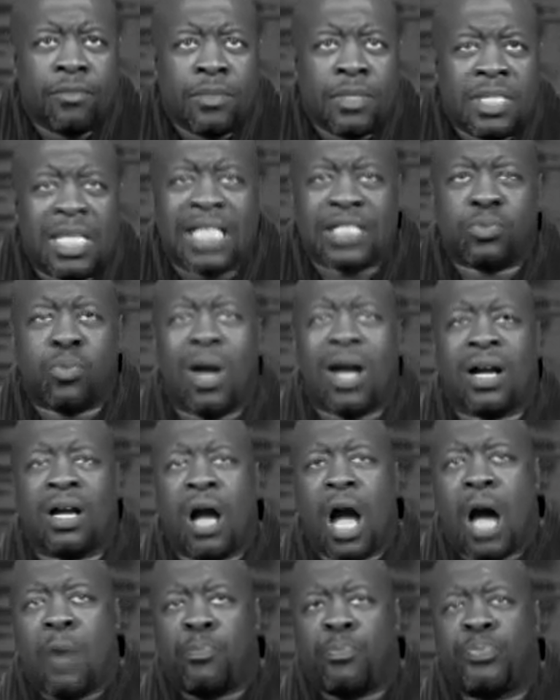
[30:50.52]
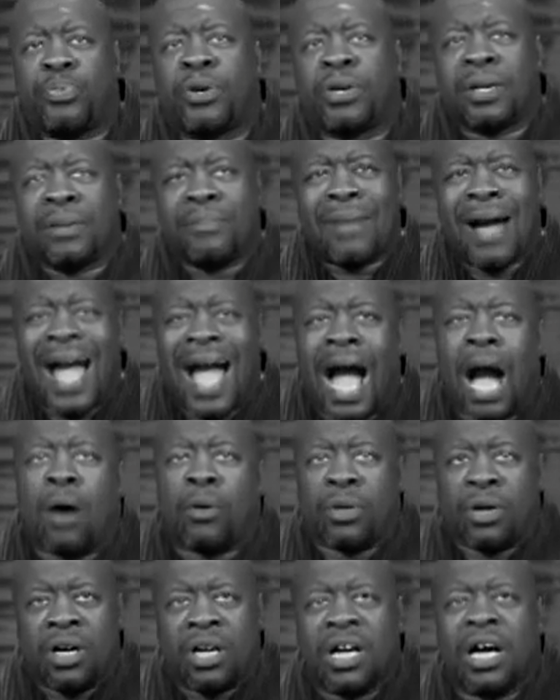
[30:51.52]
That's why God put him
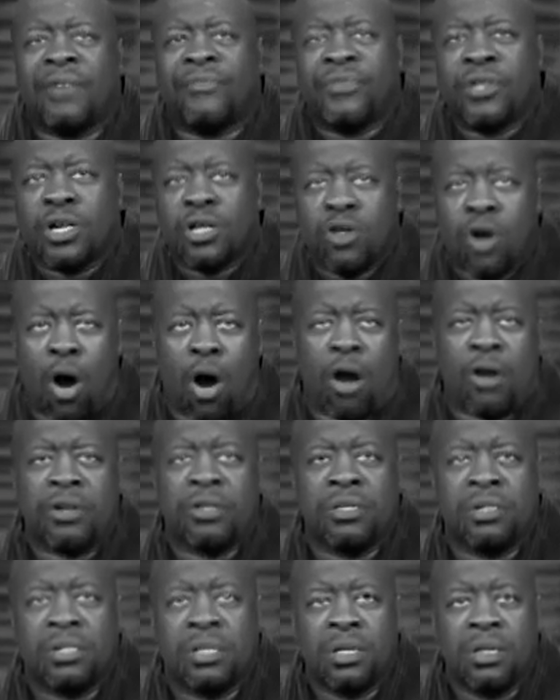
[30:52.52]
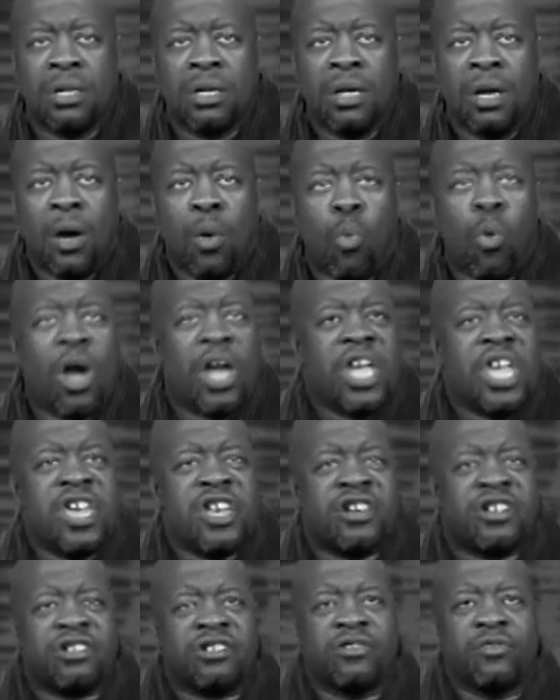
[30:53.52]
out of the garden where
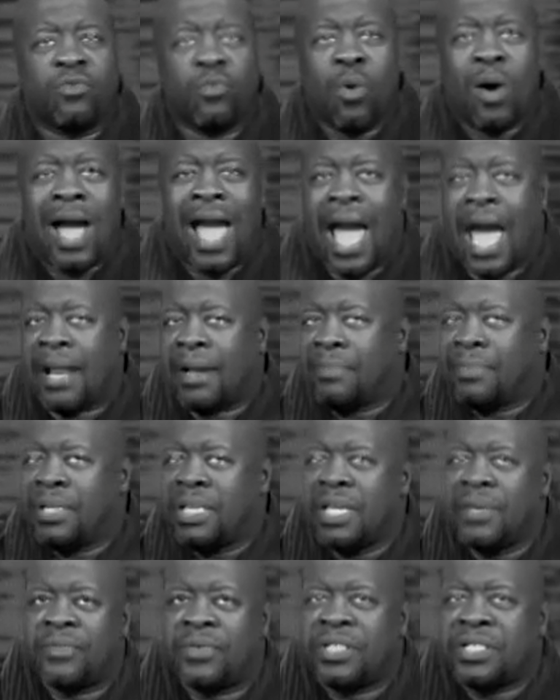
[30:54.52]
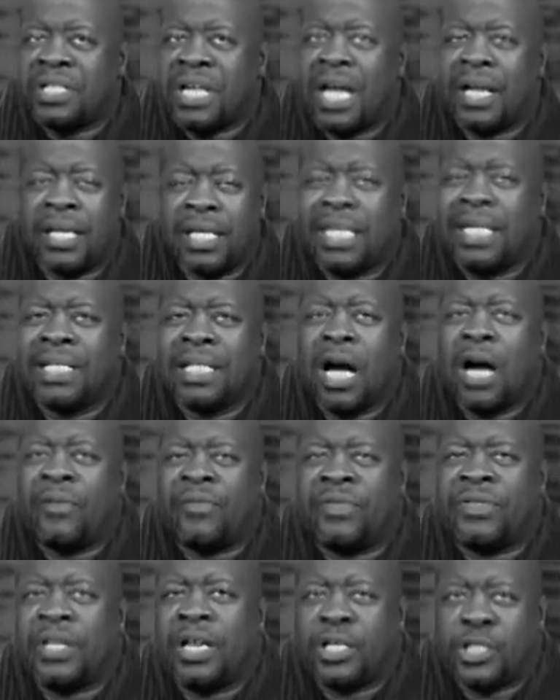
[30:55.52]
he where Adam and Eve could not eat off
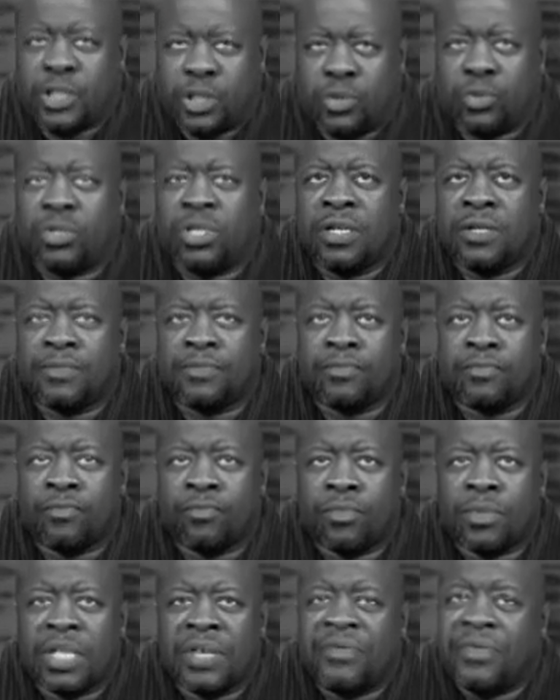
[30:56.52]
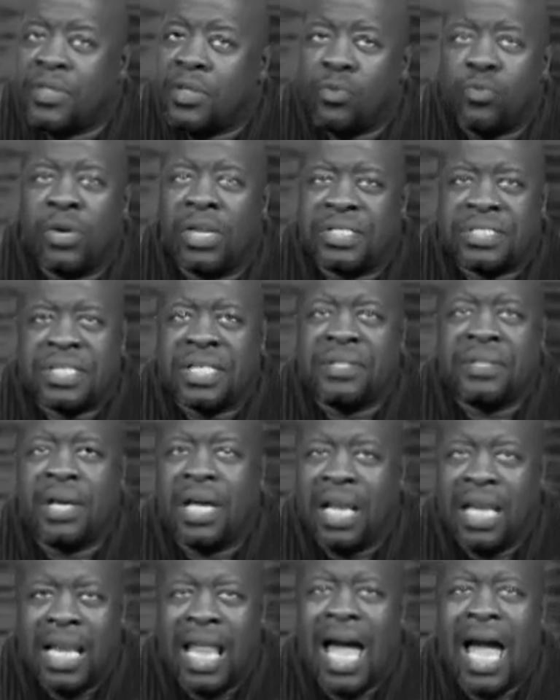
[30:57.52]
of that tree for the rest of their
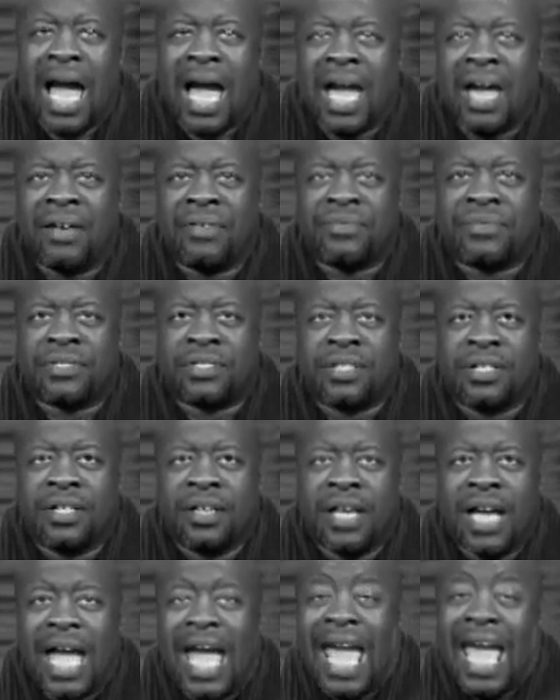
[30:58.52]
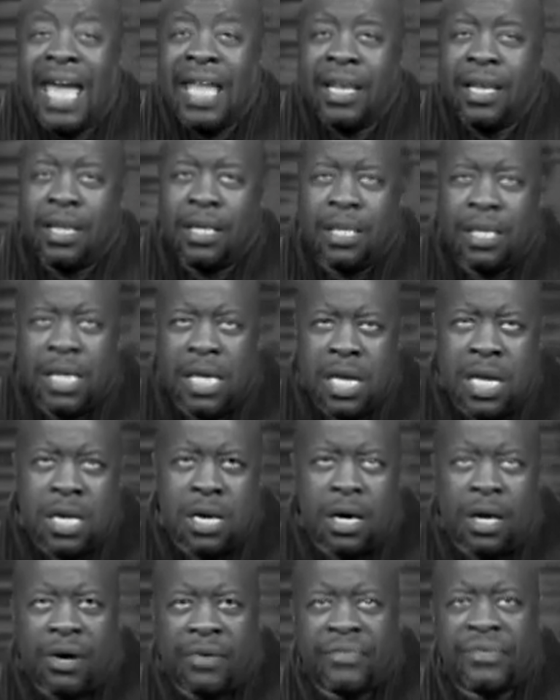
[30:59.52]
lives and
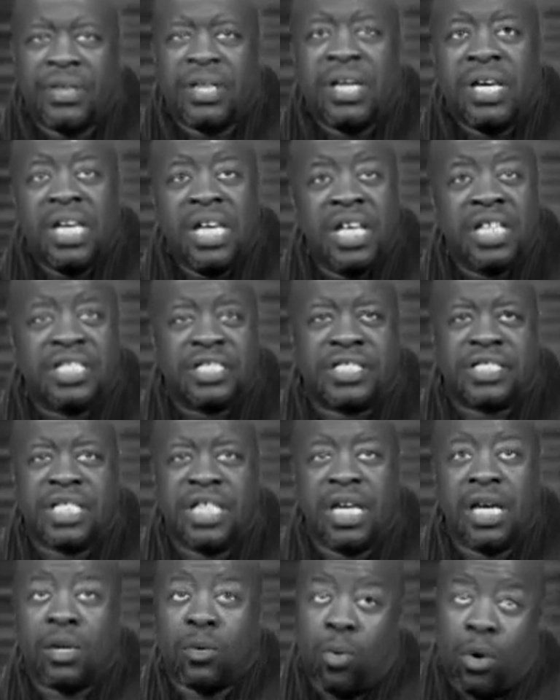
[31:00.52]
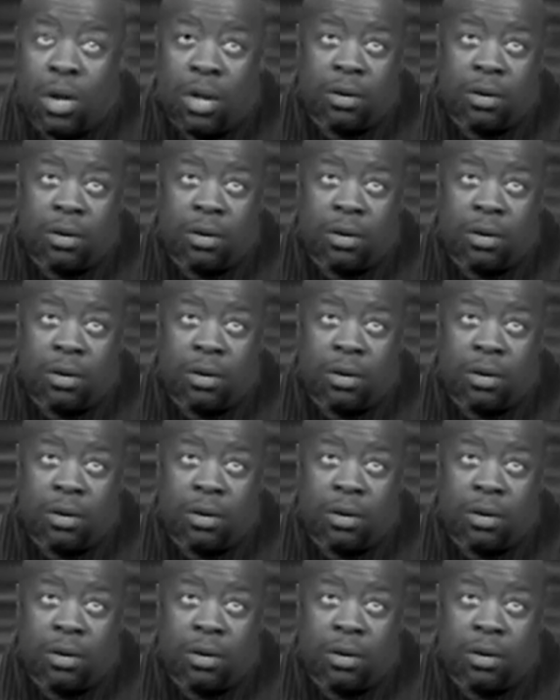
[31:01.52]
live in sin, or